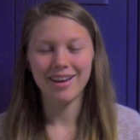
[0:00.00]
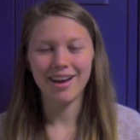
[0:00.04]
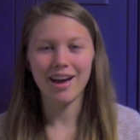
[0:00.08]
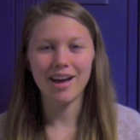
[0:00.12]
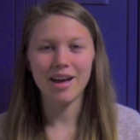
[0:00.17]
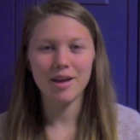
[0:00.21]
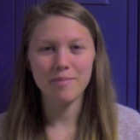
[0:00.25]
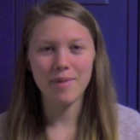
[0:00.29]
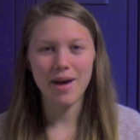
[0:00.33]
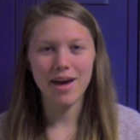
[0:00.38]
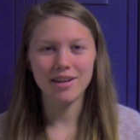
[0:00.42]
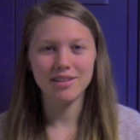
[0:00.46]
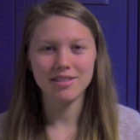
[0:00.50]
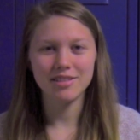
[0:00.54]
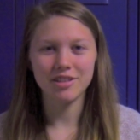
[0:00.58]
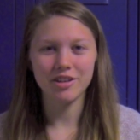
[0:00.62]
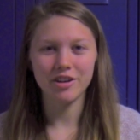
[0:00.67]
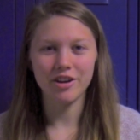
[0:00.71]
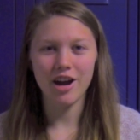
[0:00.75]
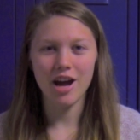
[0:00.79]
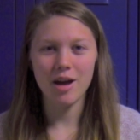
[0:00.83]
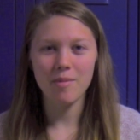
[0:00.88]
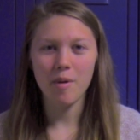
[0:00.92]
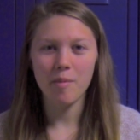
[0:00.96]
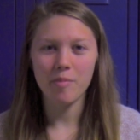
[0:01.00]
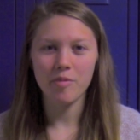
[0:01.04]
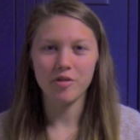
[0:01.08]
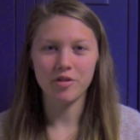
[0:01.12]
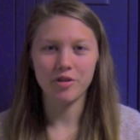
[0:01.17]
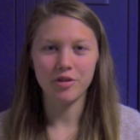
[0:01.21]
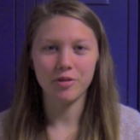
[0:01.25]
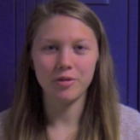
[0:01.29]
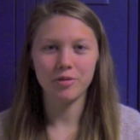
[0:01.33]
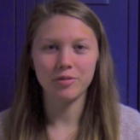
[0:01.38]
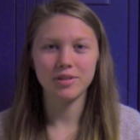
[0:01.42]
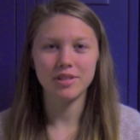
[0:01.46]
Hi, I'm Madison Graham. I'm
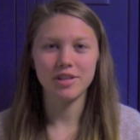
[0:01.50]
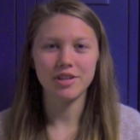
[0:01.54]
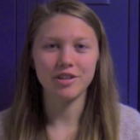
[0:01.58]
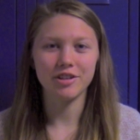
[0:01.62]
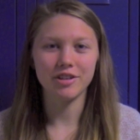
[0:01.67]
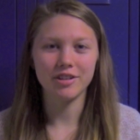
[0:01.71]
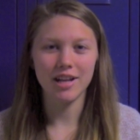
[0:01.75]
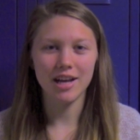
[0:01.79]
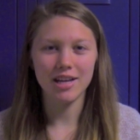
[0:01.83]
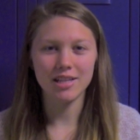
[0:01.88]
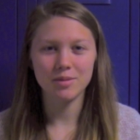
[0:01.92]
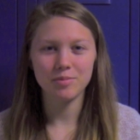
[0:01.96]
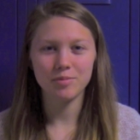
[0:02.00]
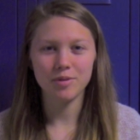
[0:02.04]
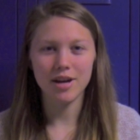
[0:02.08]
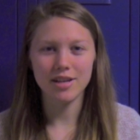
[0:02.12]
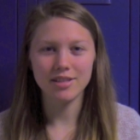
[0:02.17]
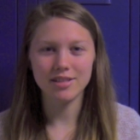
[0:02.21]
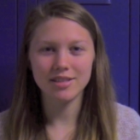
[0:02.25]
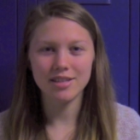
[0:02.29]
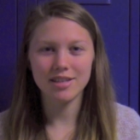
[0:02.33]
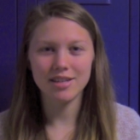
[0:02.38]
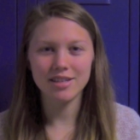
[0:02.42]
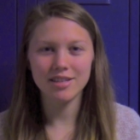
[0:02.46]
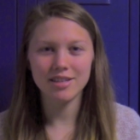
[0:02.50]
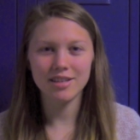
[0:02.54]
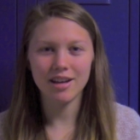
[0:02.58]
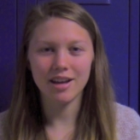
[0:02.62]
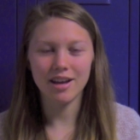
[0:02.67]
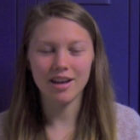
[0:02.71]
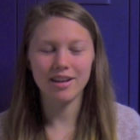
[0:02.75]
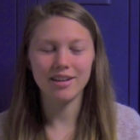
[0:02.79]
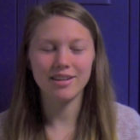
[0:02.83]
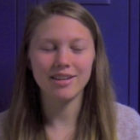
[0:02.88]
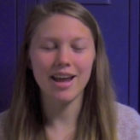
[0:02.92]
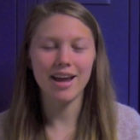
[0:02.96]
the new senior class president,
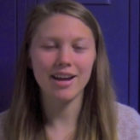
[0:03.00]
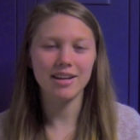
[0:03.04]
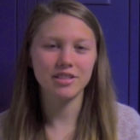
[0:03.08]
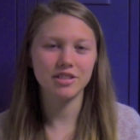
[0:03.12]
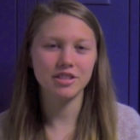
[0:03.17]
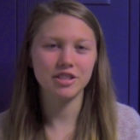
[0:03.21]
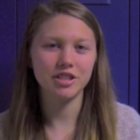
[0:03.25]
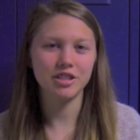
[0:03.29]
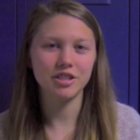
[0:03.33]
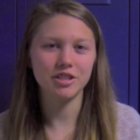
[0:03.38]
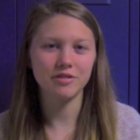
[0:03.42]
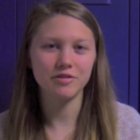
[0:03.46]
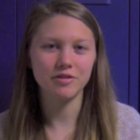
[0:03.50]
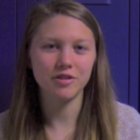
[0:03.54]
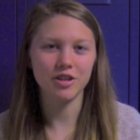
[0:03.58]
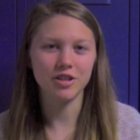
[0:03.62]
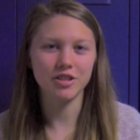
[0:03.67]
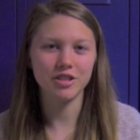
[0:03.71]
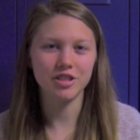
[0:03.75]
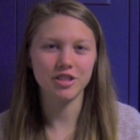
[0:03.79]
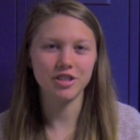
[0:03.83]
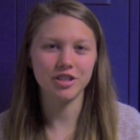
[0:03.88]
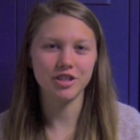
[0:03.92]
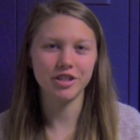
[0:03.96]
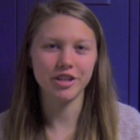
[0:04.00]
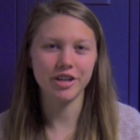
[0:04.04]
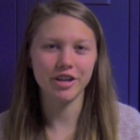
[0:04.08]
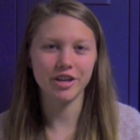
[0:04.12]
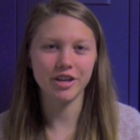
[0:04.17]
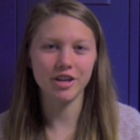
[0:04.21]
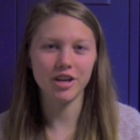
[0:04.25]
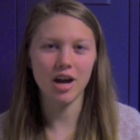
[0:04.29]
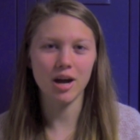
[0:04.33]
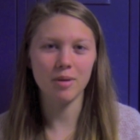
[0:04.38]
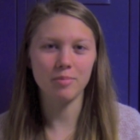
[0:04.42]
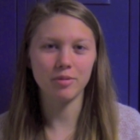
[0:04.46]
and next year for our senior
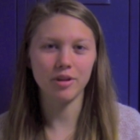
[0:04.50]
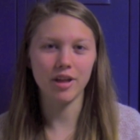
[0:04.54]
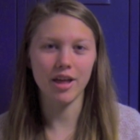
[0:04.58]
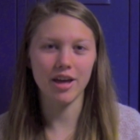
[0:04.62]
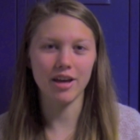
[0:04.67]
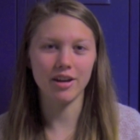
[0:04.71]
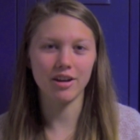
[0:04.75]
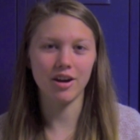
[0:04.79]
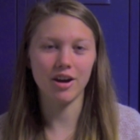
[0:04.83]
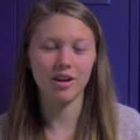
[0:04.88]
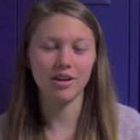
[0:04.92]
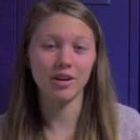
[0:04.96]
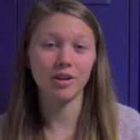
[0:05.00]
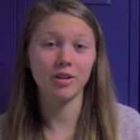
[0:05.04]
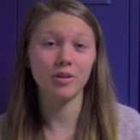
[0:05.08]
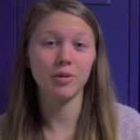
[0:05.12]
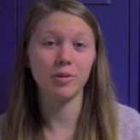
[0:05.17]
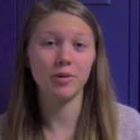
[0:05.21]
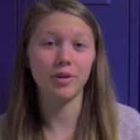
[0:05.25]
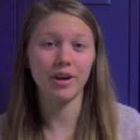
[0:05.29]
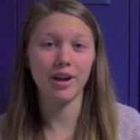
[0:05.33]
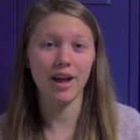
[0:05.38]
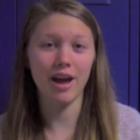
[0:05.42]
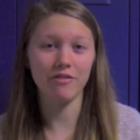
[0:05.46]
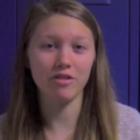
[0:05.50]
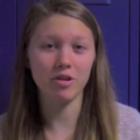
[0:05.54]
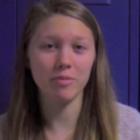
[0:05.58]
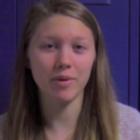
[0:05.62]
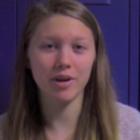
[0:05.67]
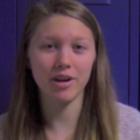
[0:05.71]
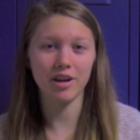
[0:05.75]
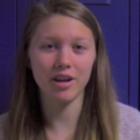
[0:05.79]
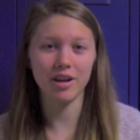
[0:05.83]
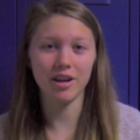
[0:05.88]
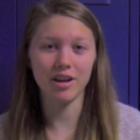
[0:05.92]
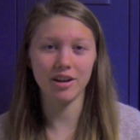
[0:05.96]
year, I plan on including
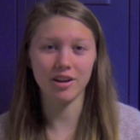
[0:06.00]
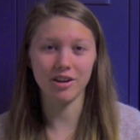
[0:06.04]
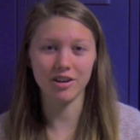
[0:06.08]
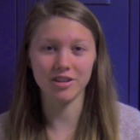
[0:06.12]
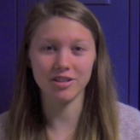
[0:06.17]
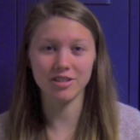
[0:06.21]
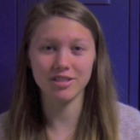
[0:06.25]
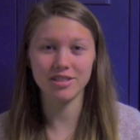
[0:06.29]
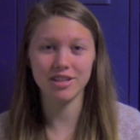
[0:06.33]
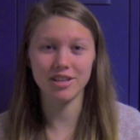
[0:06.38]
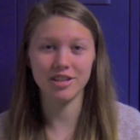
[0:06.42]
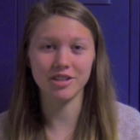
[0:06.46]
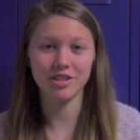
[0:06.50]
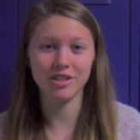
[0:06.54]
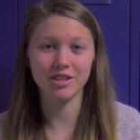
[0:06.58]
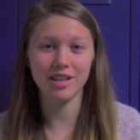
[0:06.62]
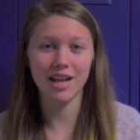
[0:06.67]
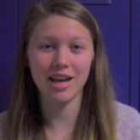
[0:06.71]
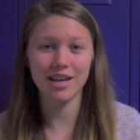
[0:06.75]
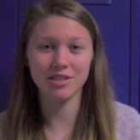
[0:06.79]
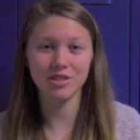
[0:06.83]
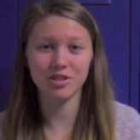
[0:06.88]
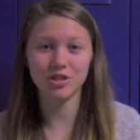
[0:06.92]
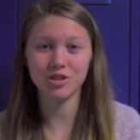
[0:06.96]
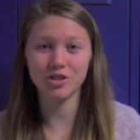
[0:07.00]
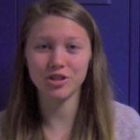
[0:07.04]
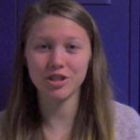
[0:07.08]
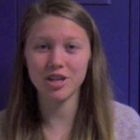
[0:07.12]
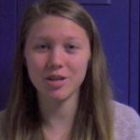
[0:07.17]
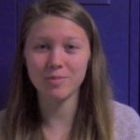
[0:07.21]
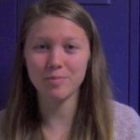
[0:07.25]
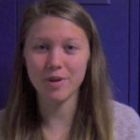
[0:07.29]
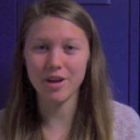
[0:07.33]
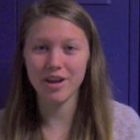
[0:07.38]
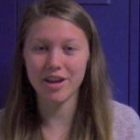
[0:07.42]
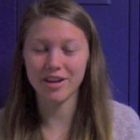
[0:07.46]
everybody in our senior class
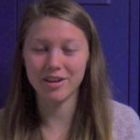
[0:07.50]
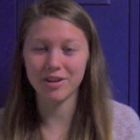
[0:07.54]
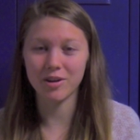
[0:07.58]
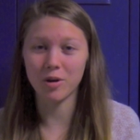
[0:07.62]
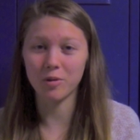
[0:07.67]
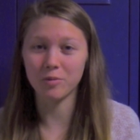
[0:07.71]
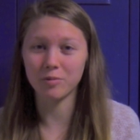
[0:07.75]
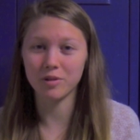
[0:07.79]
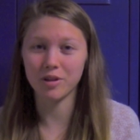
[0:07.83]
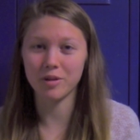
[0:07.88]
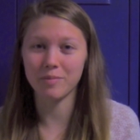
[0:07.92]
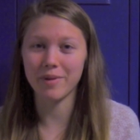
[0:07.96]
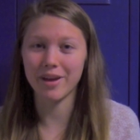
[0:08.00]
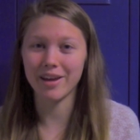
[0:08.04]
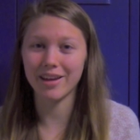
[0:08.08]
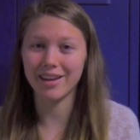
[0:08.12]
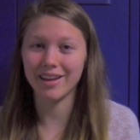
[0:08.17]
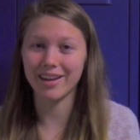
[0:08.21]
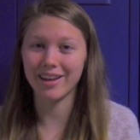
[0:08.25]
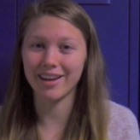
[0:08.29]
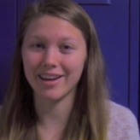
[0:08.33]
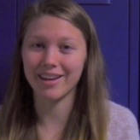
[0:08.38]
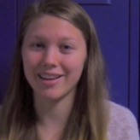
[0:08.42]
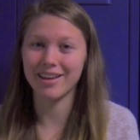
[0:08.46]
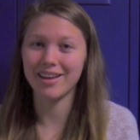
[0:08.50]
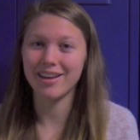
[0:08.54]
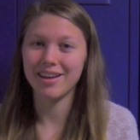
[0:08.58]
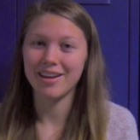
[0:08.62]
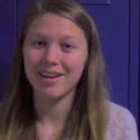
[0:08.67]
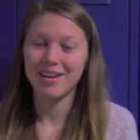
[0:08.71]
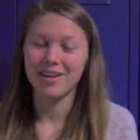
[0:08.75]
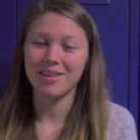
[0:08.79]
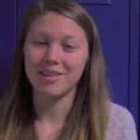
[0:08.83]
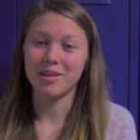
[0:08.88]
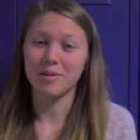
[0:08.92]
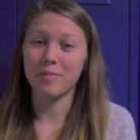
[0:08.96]
trip and hopefully making it
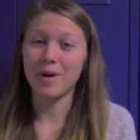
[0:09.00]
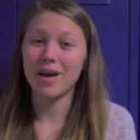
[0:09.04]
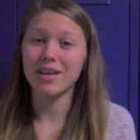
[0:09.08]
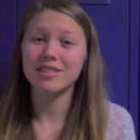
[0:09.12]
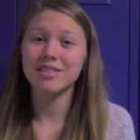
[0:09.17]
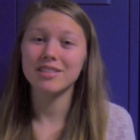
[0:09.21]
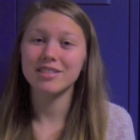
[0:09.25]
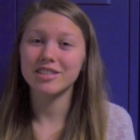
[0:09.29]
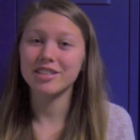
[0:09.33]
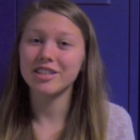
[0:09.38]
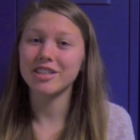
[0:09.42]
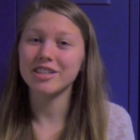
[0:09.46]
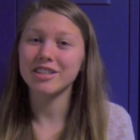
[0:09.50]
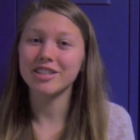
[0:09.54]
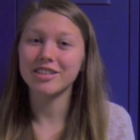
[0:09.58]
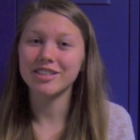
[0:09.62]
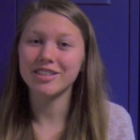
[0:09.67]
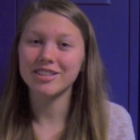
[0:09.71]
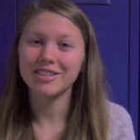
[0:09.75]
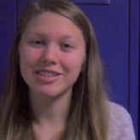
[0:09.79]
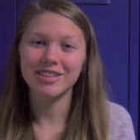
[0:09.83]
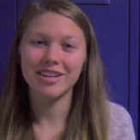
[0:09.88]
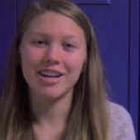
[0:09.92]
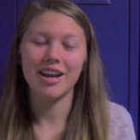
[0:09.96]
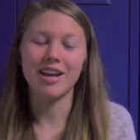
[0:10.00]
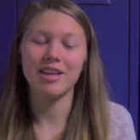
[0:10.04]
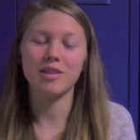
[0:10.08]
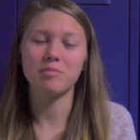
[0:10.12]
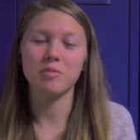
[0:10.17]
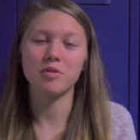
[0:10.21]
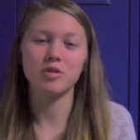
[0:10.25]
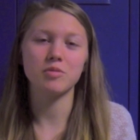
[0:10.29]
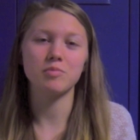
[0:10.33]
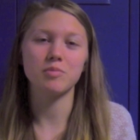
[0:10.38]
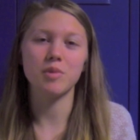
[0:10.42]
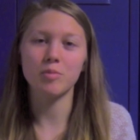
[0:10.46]
the best year
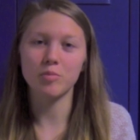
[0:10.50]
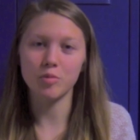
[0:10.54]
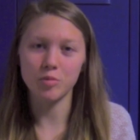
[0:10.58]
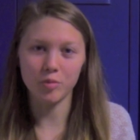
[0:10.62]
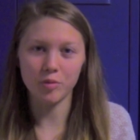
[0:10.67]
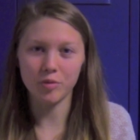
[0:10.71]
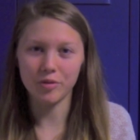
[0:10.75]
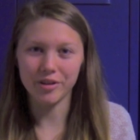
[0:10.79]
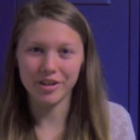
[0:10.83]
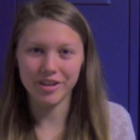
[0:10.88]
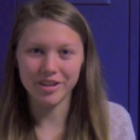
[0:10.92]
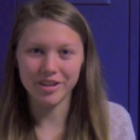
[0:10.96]
and most memorable